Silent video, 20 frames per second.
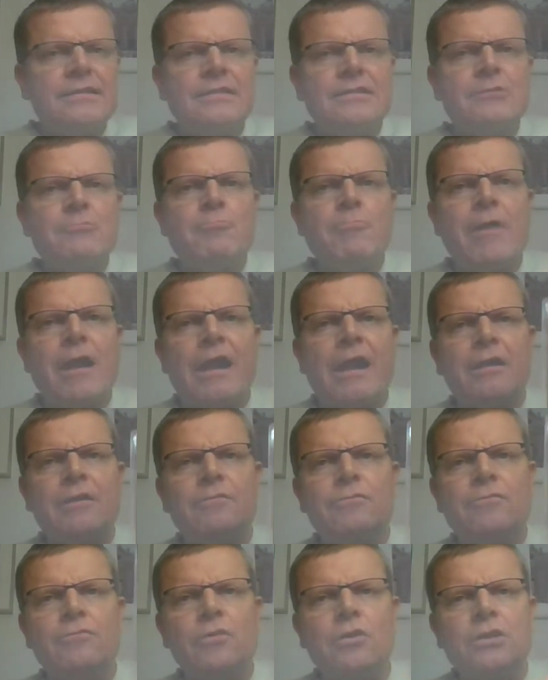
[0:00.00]
is the
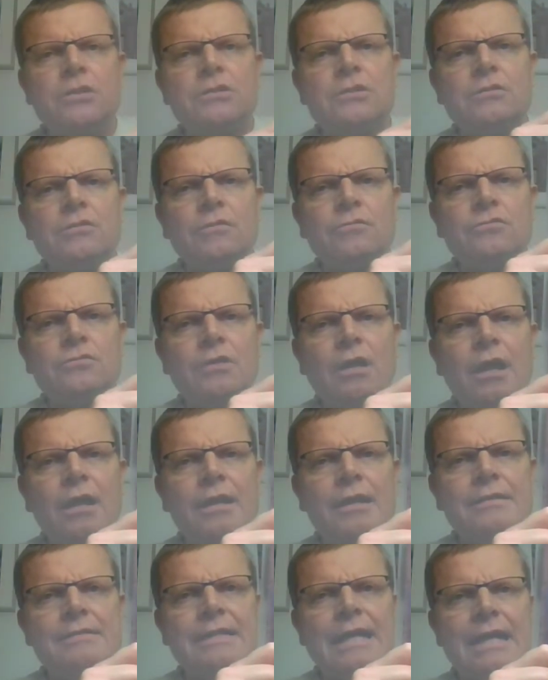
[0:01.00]
American version of
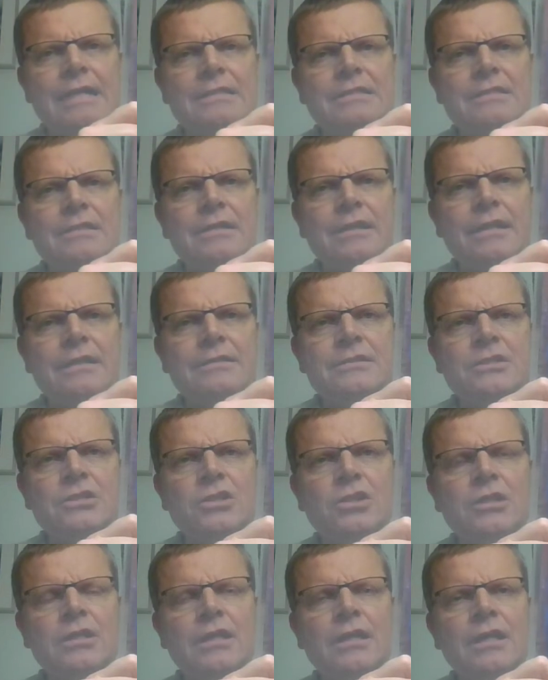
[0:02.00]
Starlight Dancer, and it's
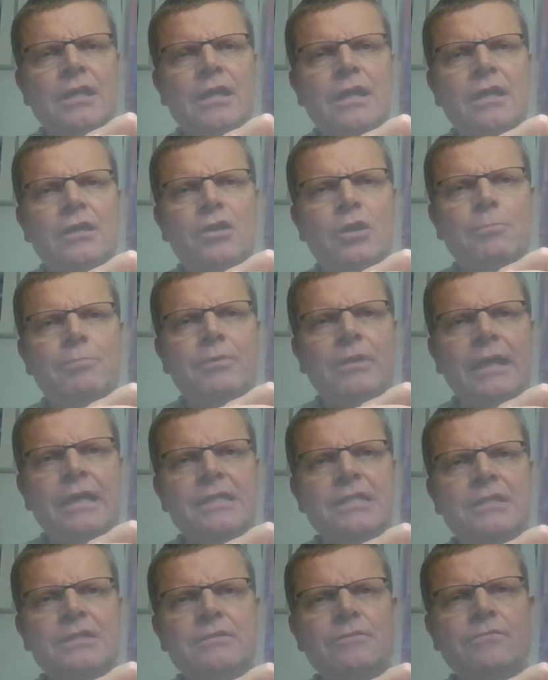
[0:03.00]
a
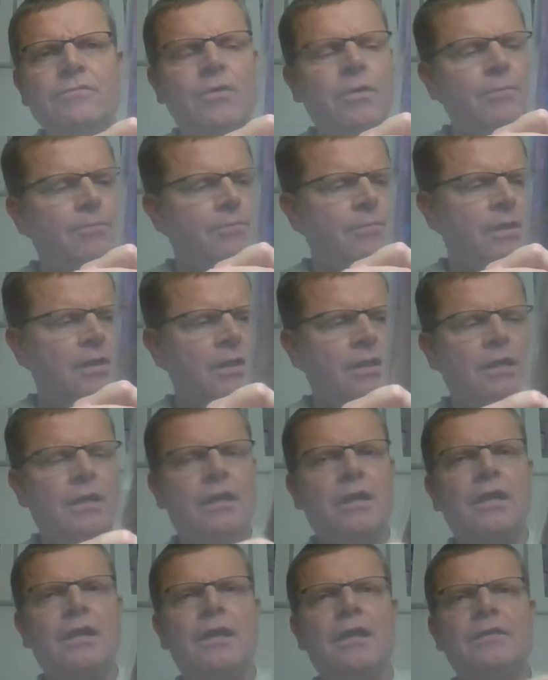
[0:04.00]
compilation from
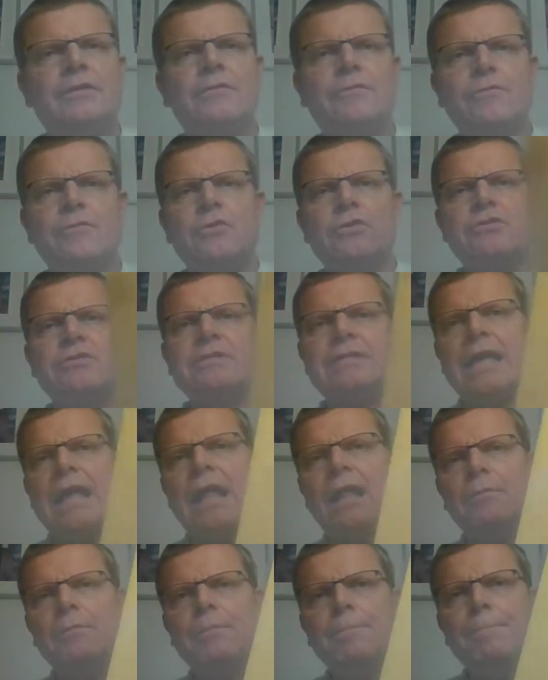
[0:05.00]
the first
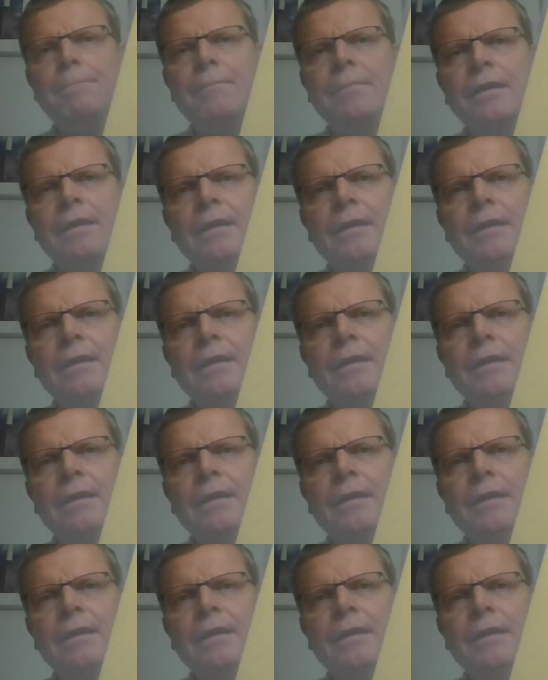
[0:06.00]
album